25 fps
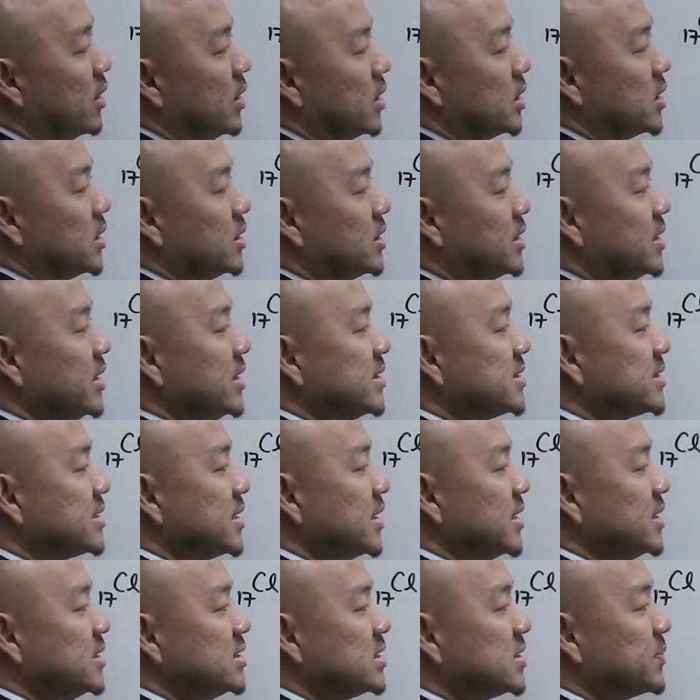the
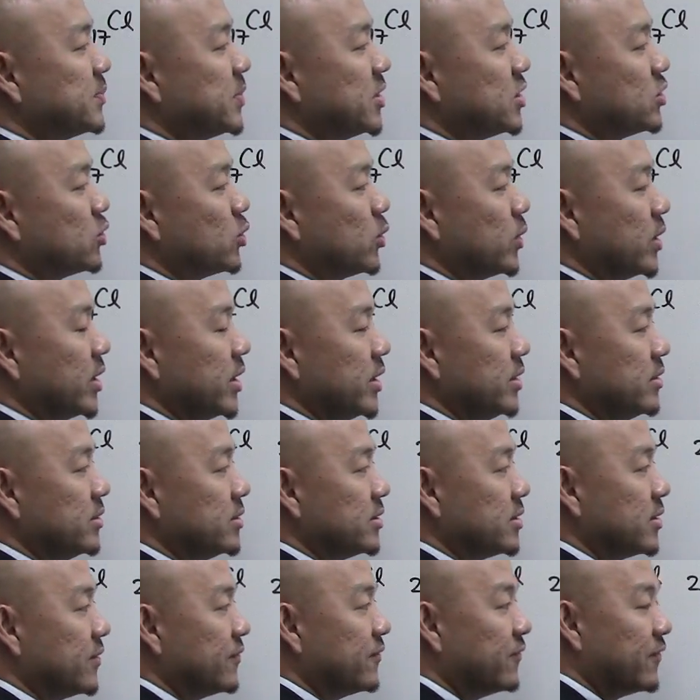distance
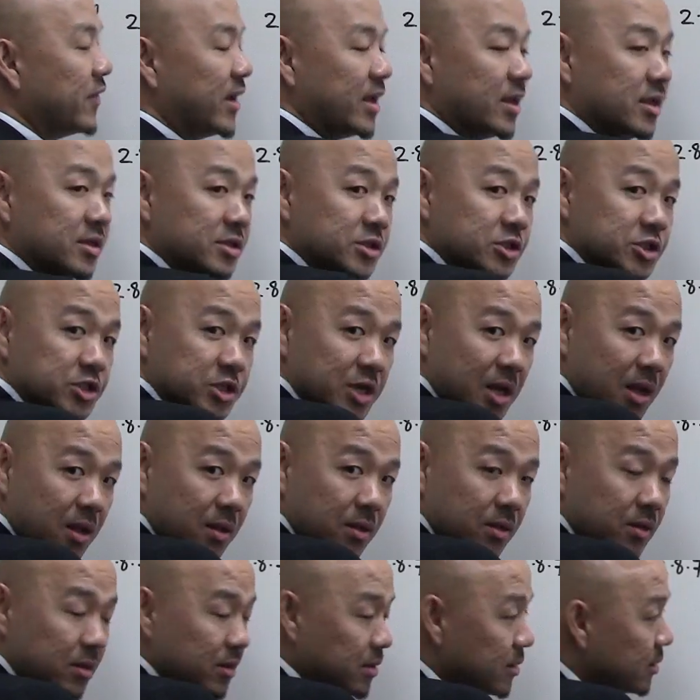between the valence
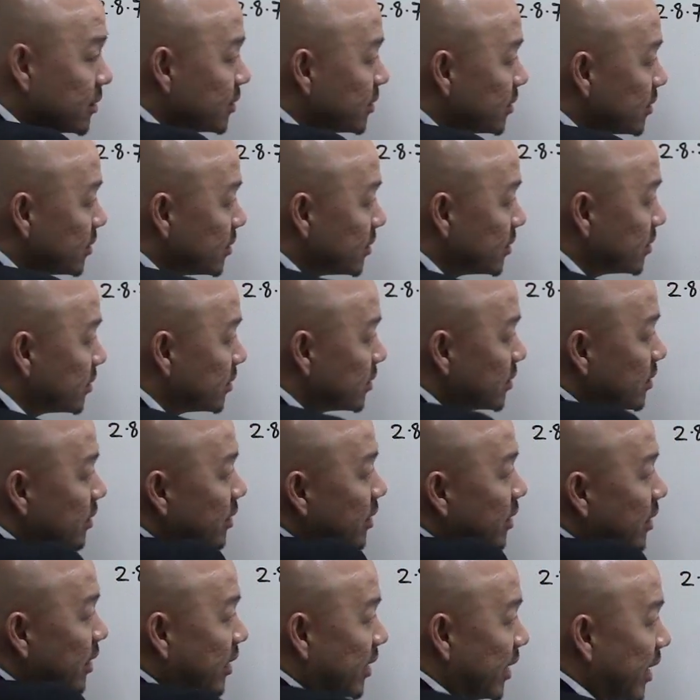shell
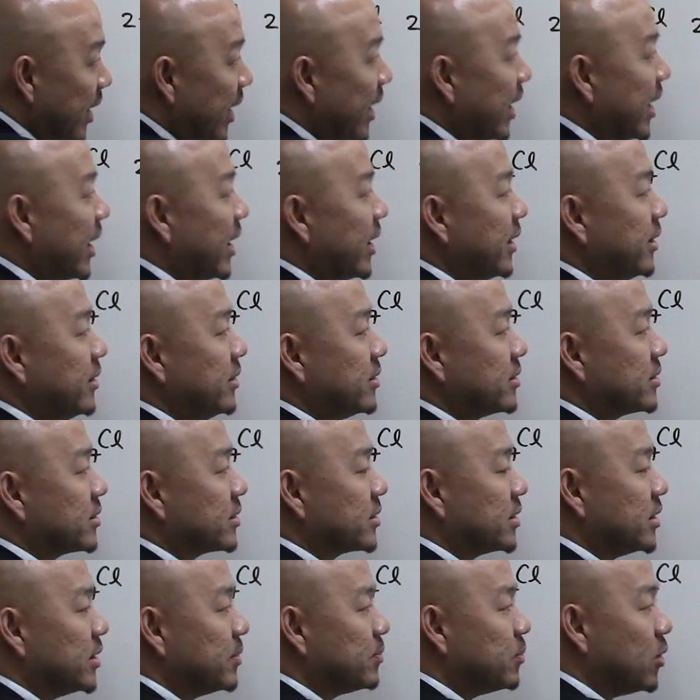
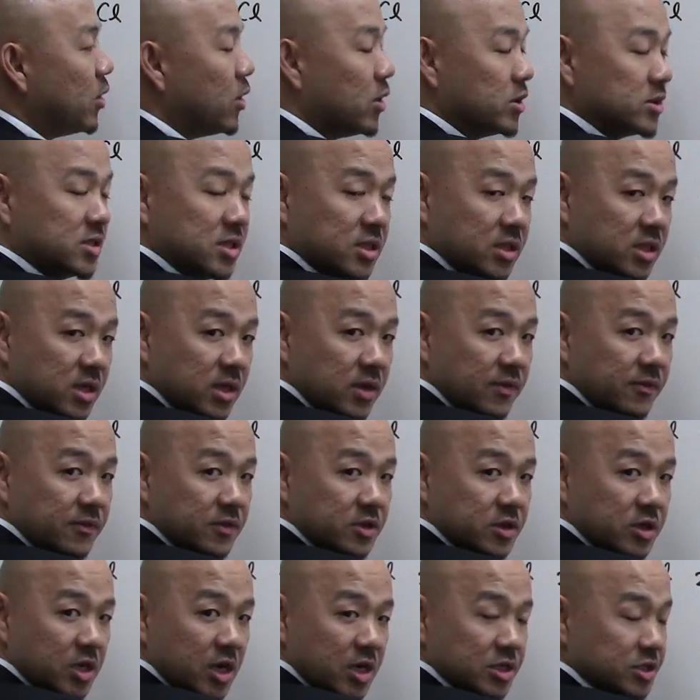and the
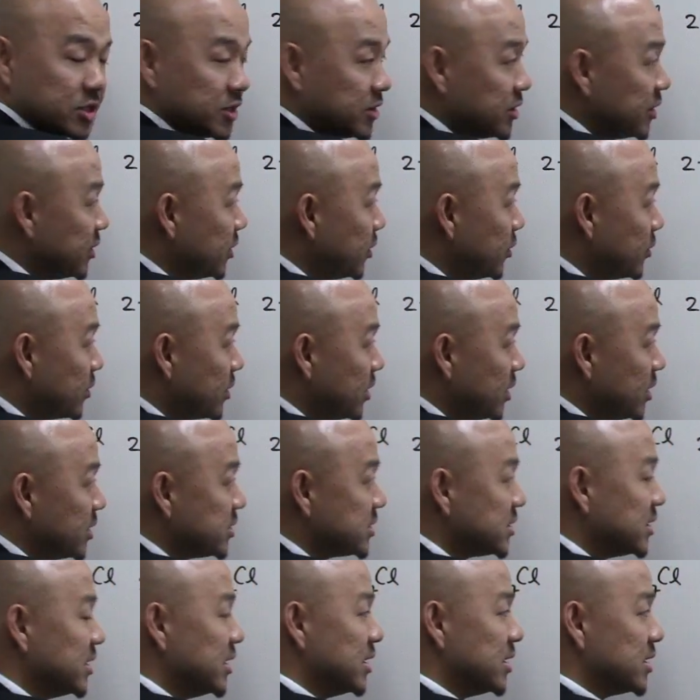positive charge in the
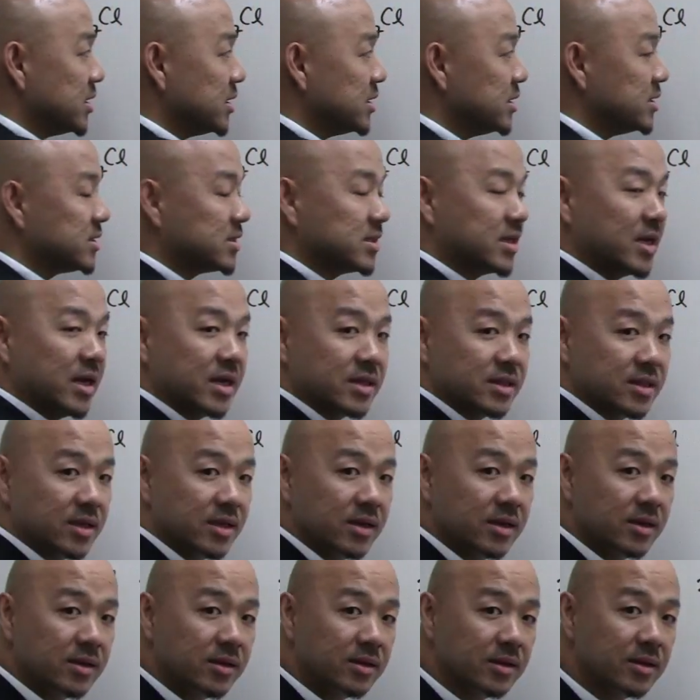nucleus is
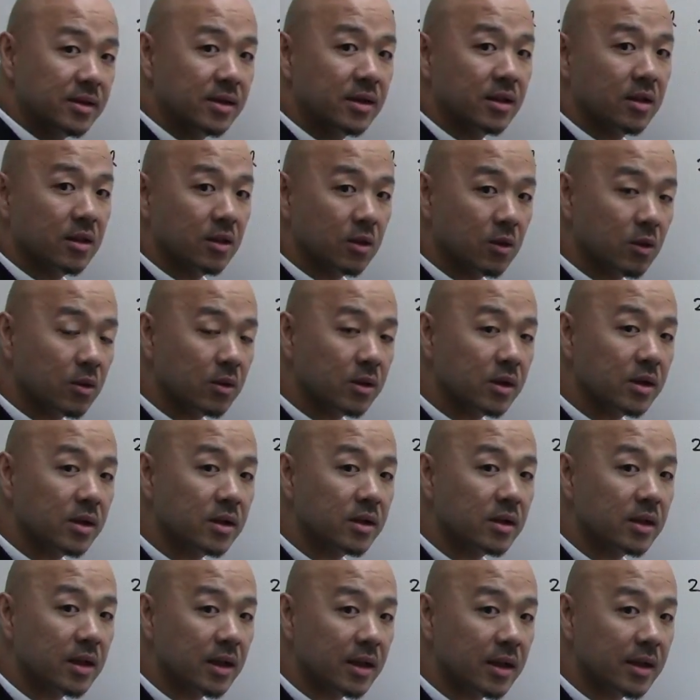getting
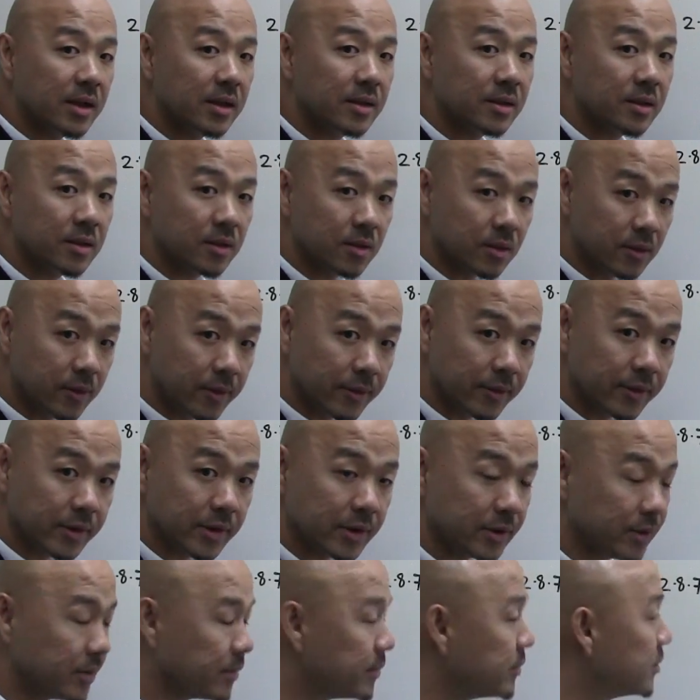longer and
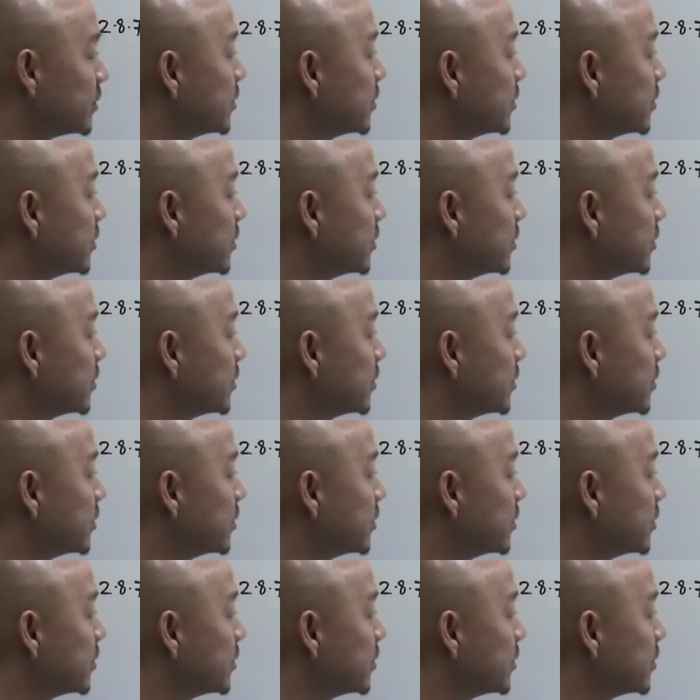longer.